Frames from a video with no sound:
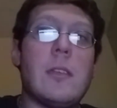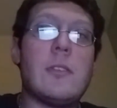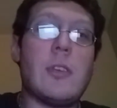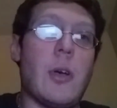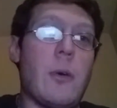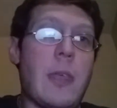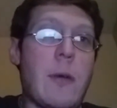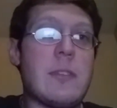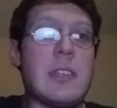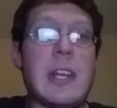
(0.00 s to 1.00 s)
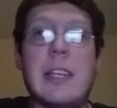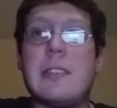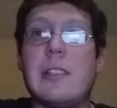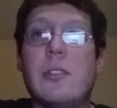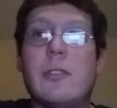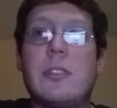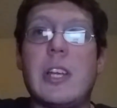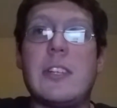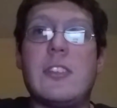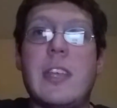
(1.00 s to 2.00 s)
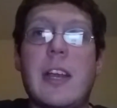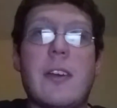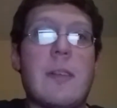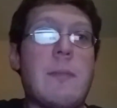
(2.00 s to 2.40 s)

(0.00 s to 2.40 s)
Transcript: So that was a nice little touch there.